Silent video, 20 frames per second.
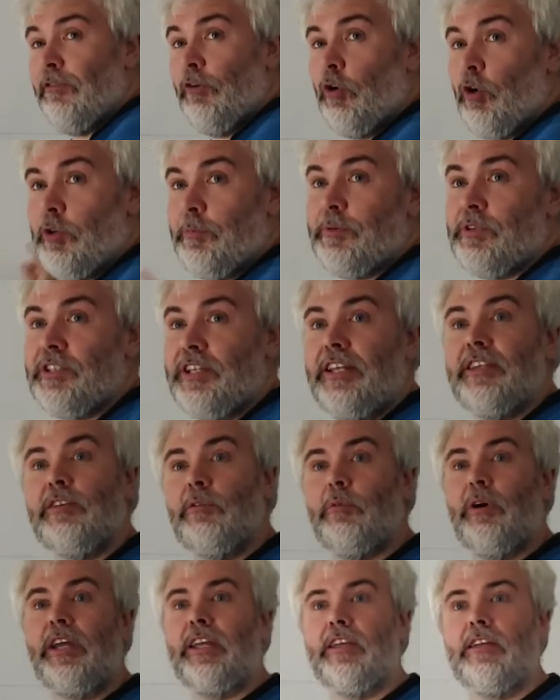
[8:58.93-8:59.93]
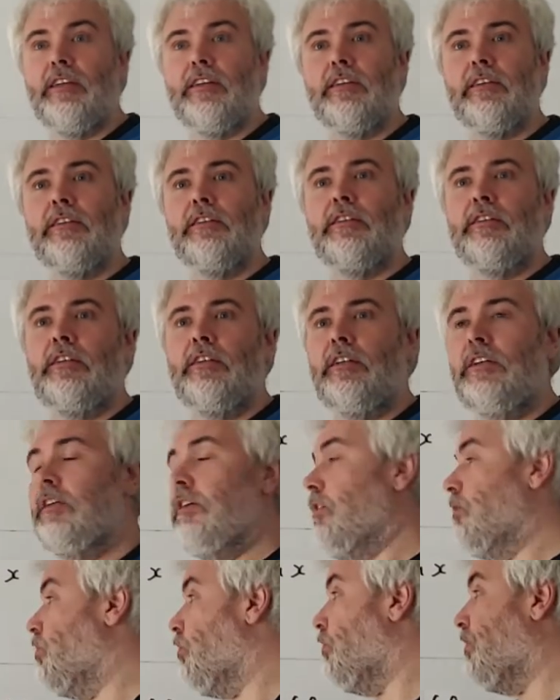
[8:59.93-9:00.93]
forty percent away.
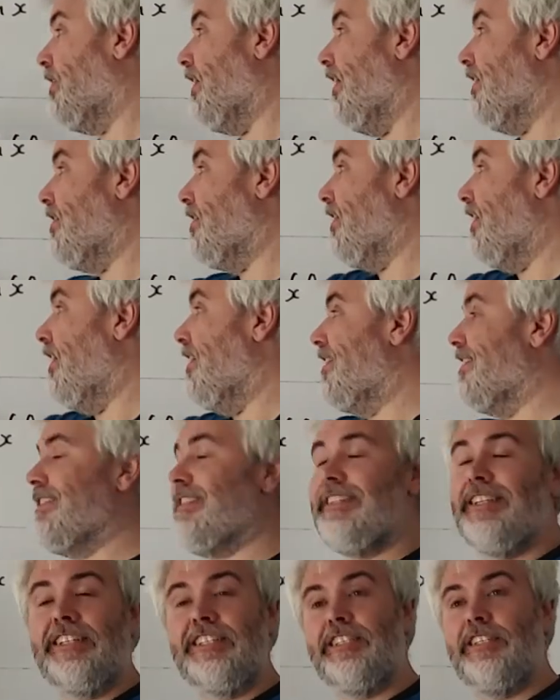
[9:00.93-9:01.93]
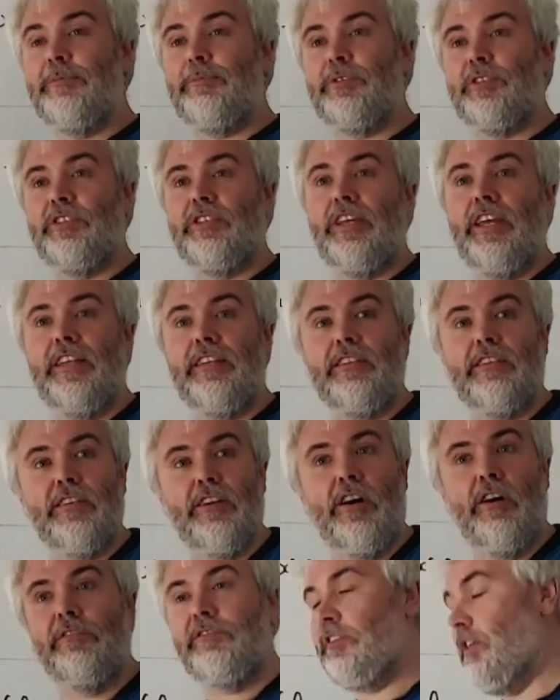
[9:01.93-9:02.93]
So this is sixty percent
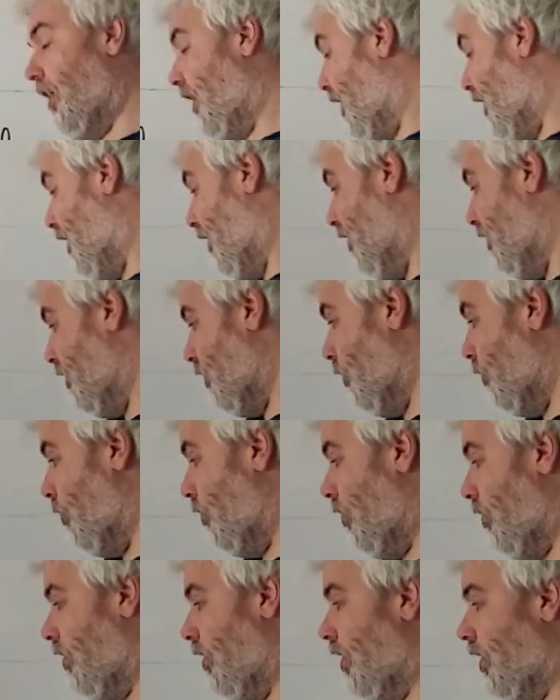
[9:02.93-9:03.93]
of the, the,